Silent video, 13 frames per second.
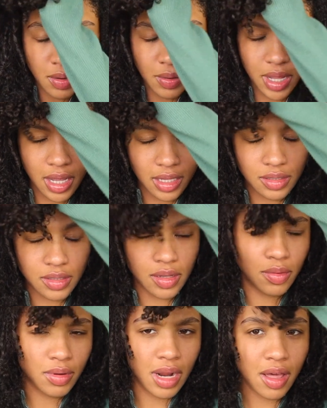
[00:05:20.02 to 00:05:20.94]
Okay,
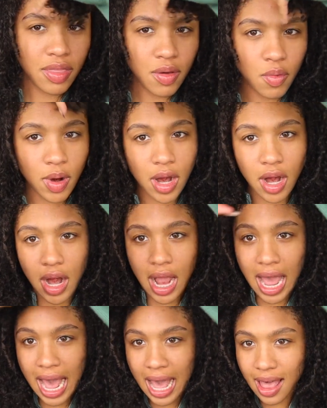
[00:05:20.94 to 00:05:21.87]
so now that
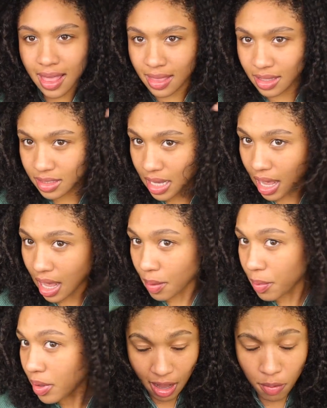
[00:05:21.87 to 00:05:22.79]
we're at the
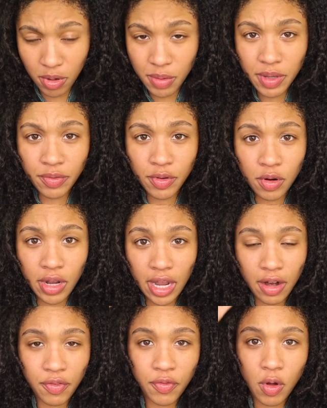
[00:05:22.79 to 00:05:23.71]
top, I want to be real
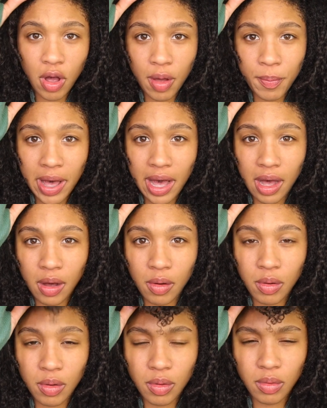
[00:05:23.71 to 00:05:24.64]
careful
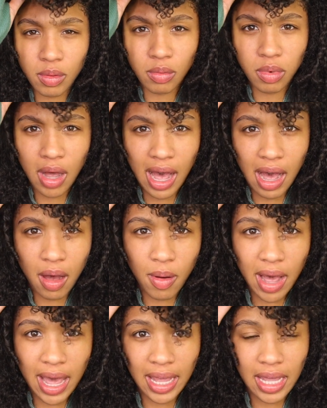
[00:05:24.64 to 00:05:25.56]
about how
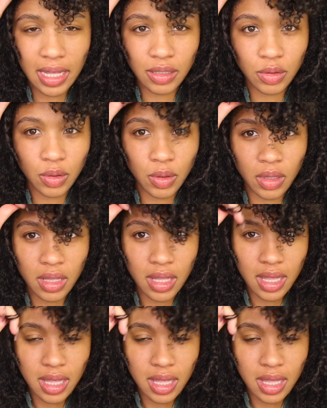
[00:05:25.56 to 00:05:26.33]
I handle